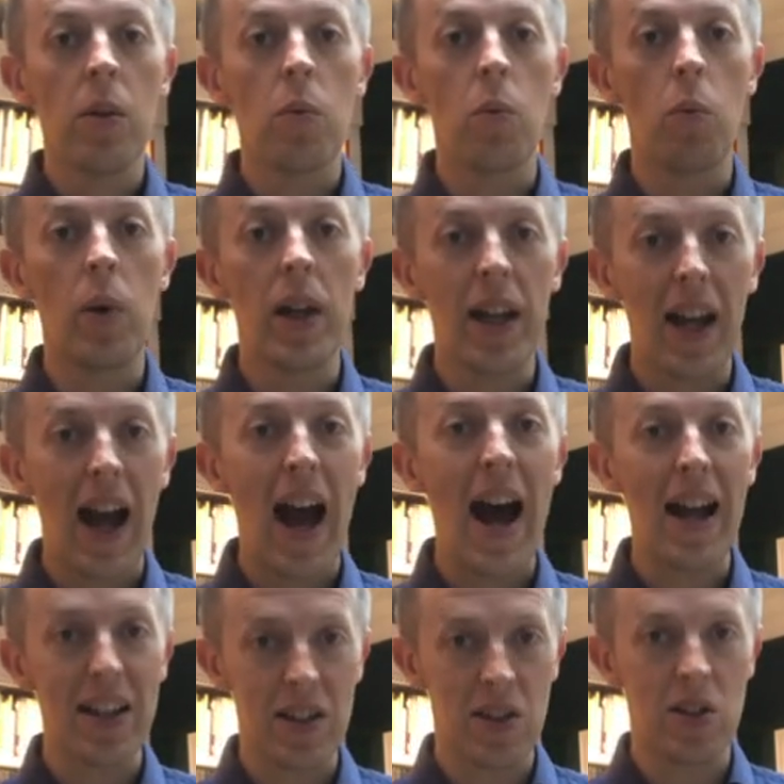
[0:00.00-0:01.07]
We
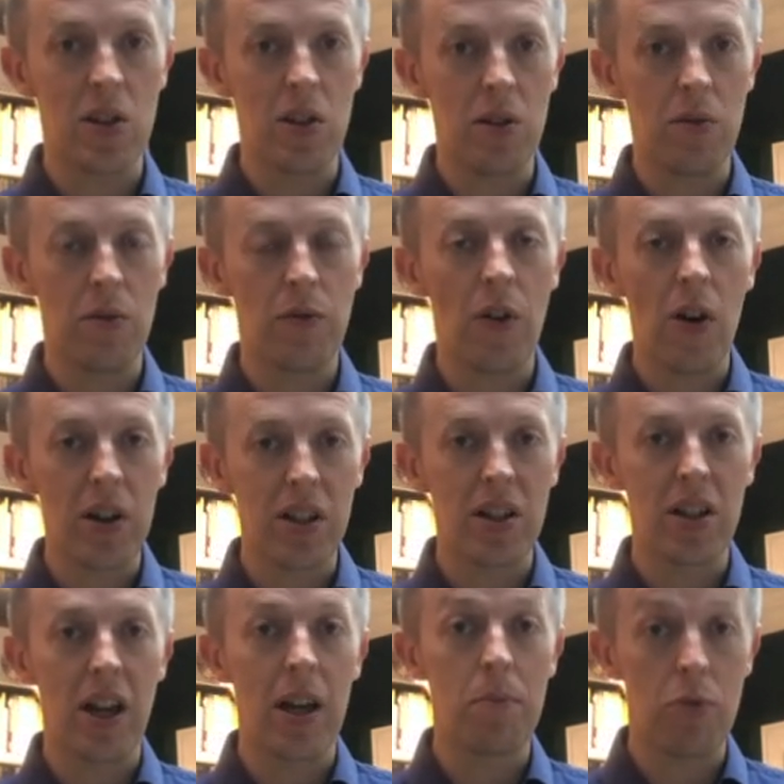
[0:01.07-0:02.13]
had to
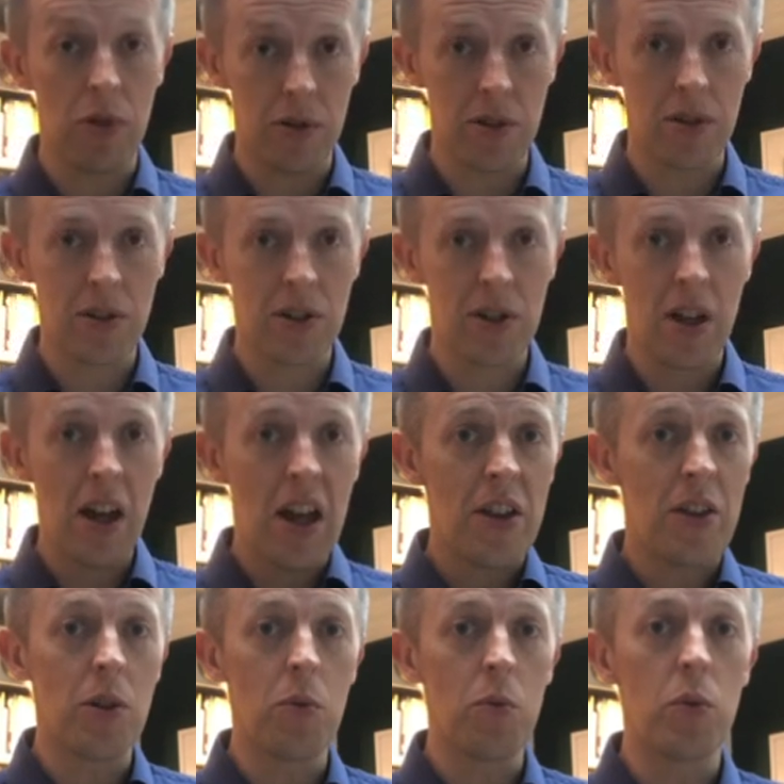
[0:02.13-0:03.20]
find a product
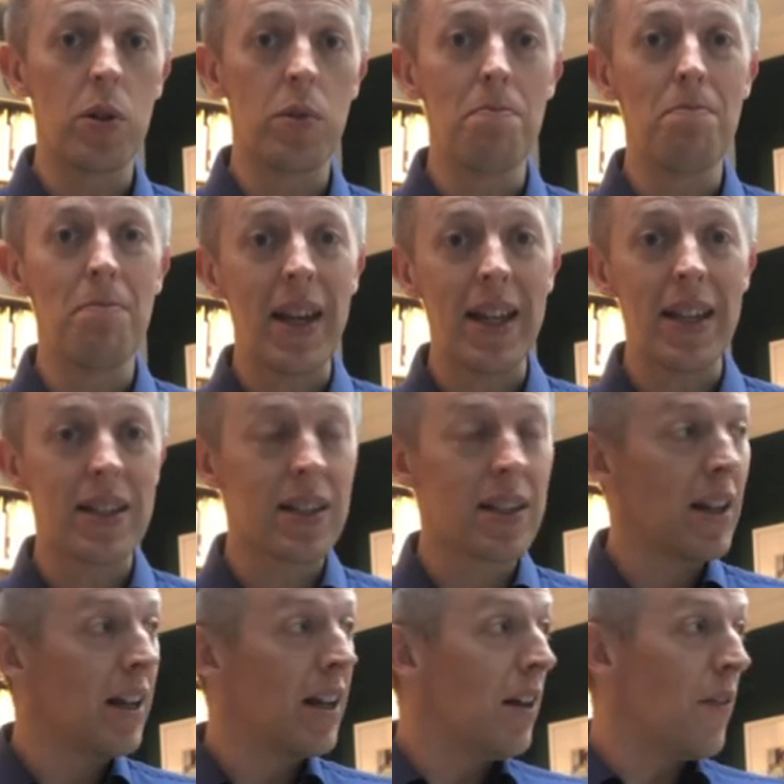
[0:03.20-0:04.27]
that would meet
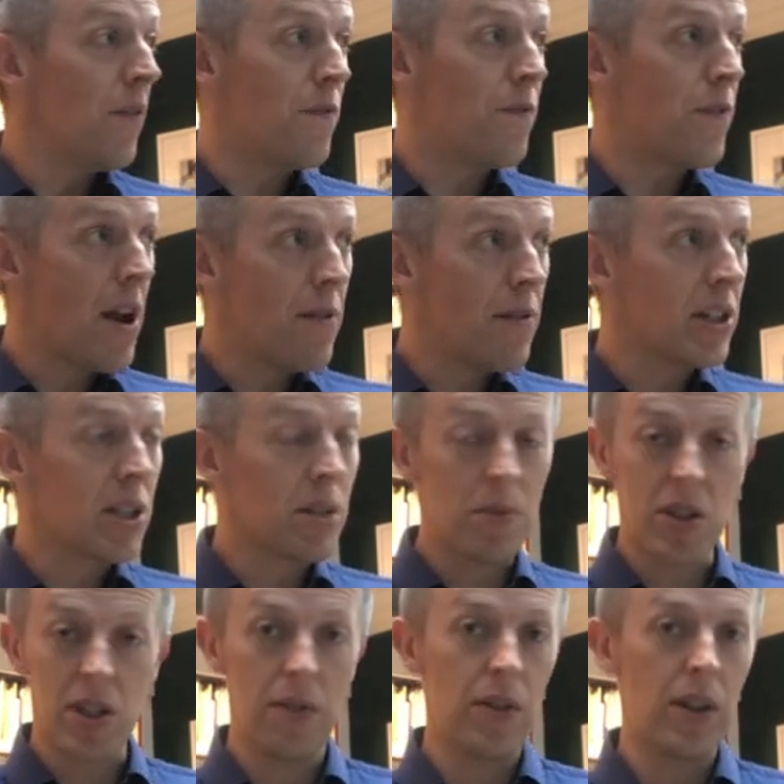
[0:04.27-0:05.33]
very
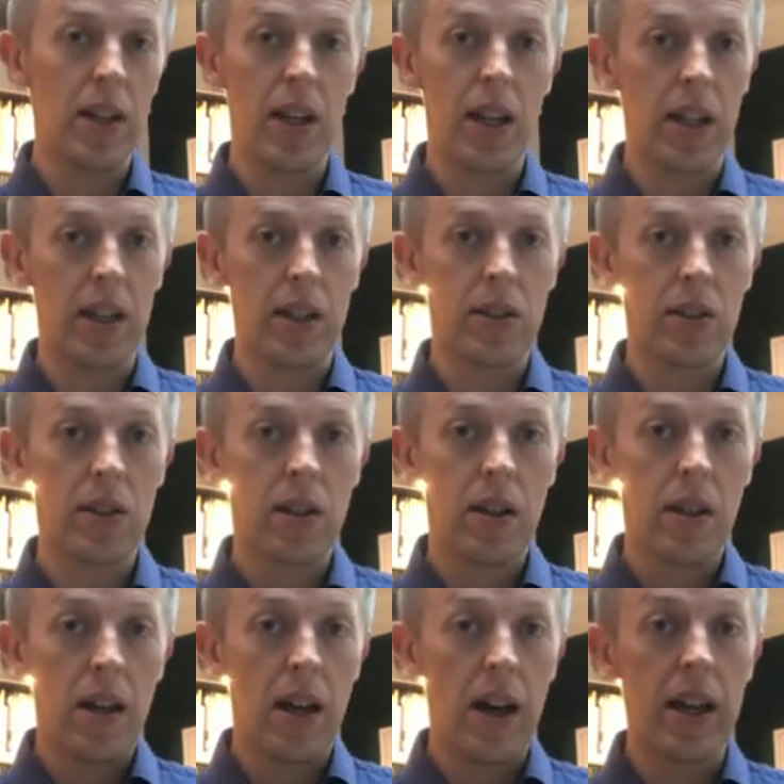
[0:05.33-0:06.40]
specific needs,
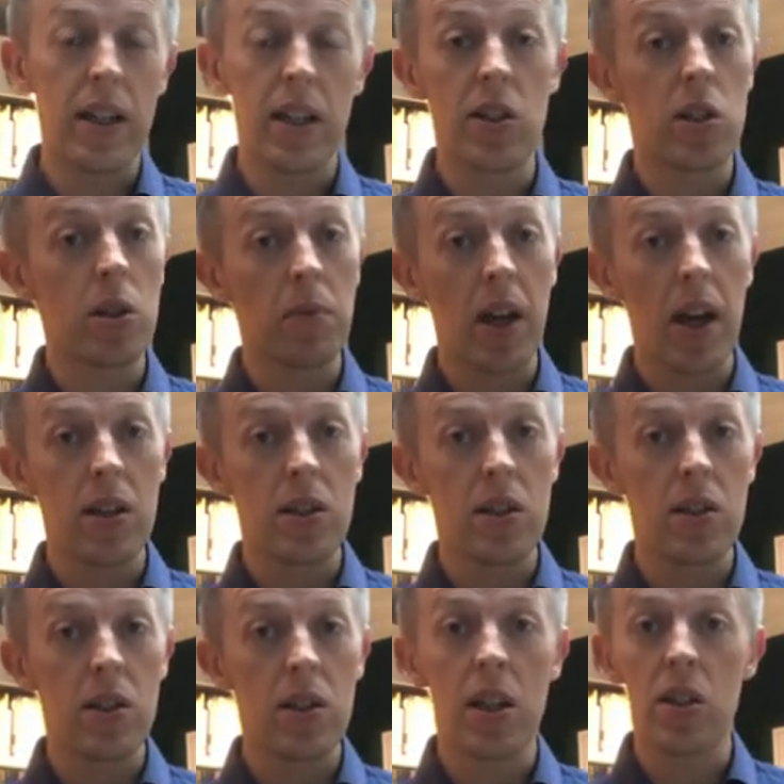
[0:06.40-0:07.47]
and in some
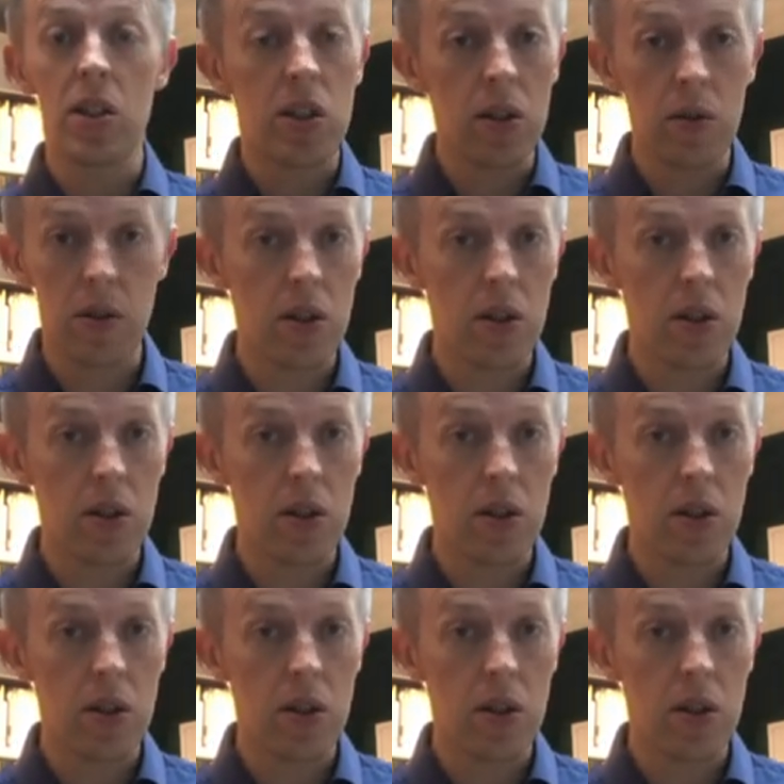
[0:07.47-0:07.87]
cases it still